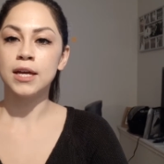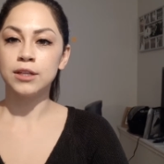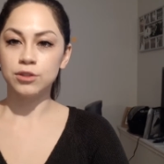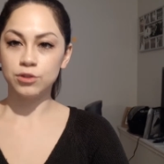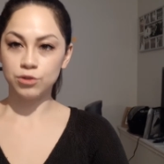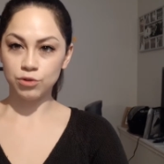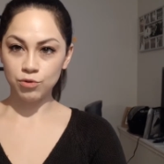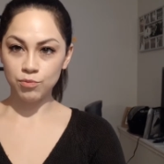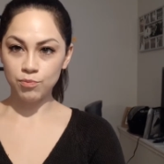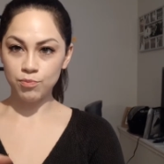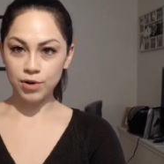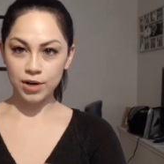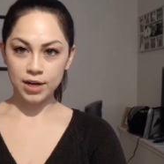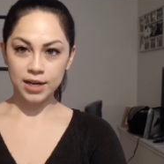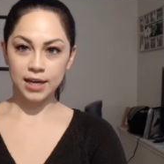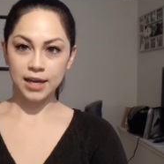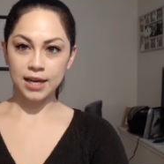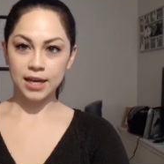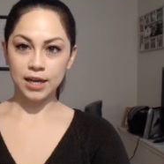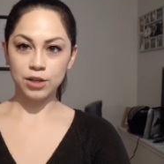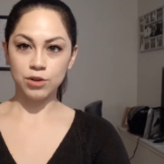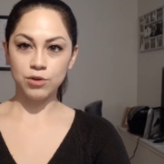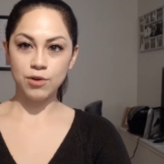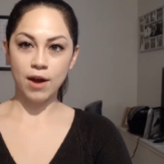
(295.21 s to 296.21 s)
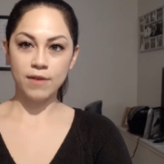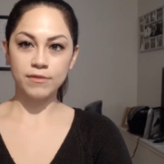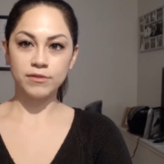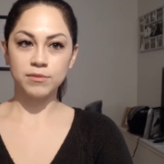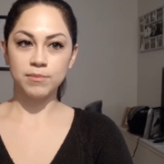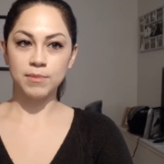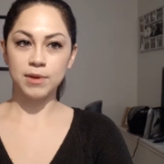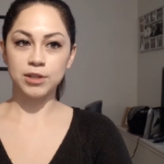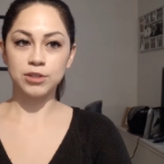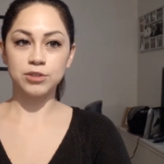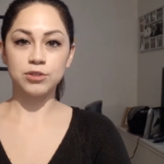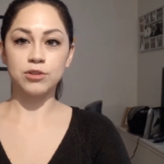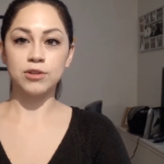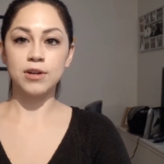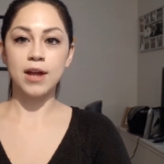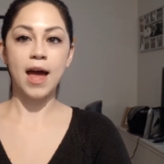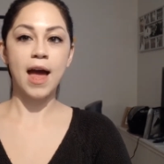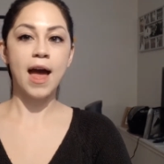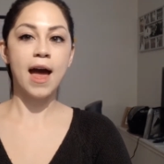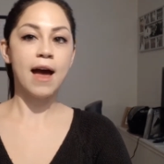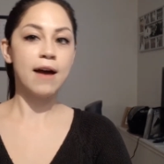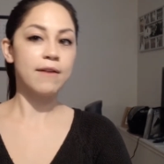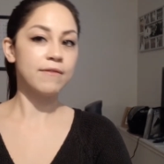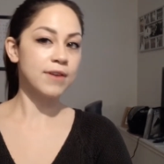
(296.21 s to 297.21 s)
do book it, you have to make sure to
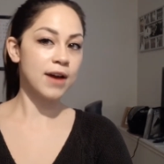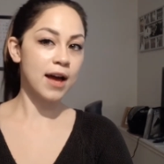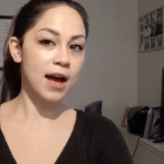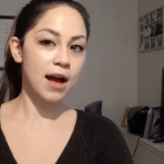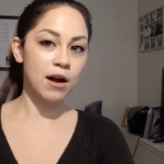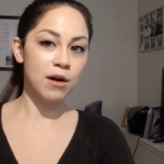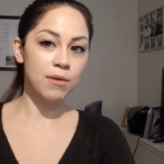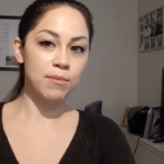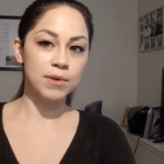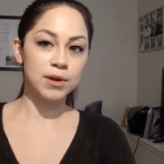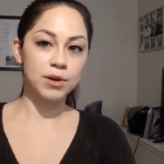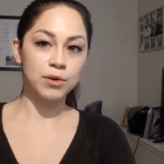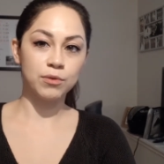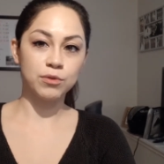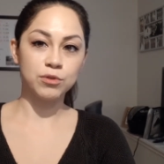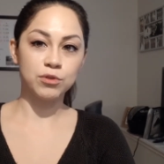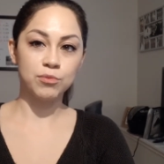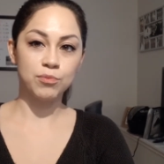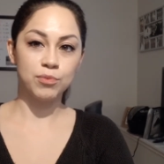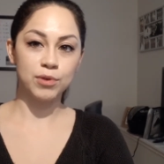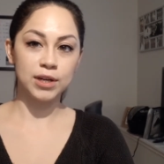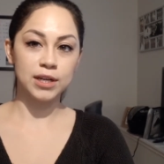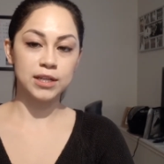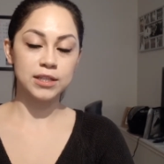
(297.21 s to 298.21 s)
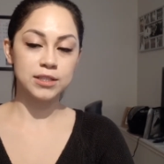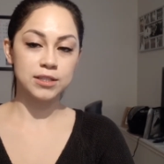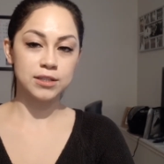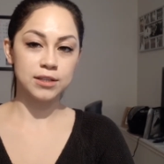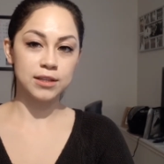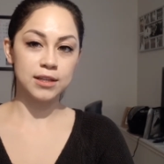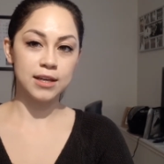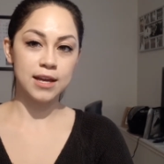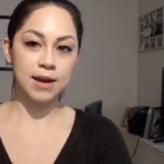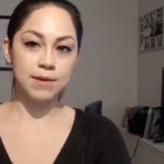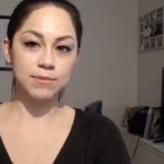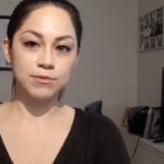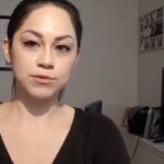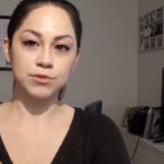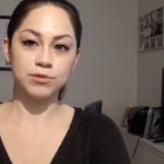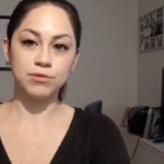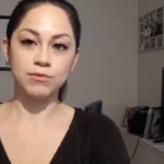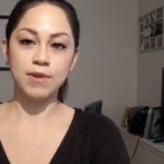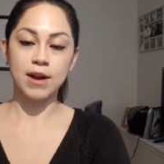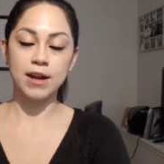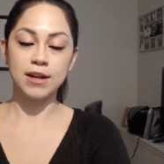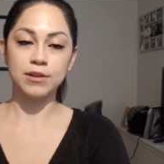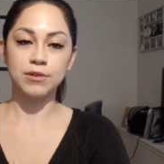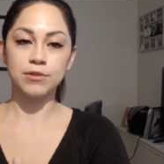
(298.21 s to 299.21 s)
have a helmet when you bring it to the M two
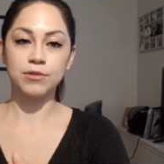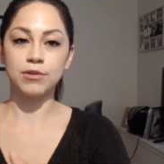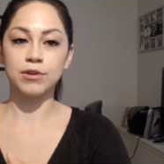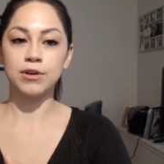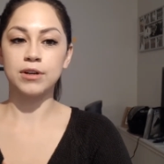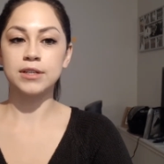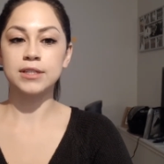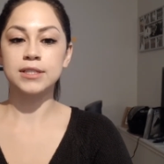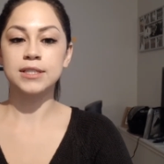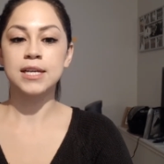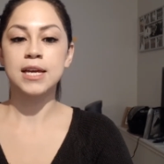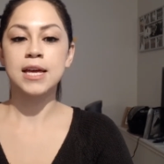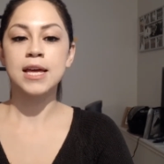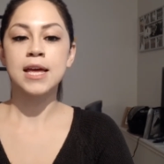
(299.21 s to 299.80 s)
riding course.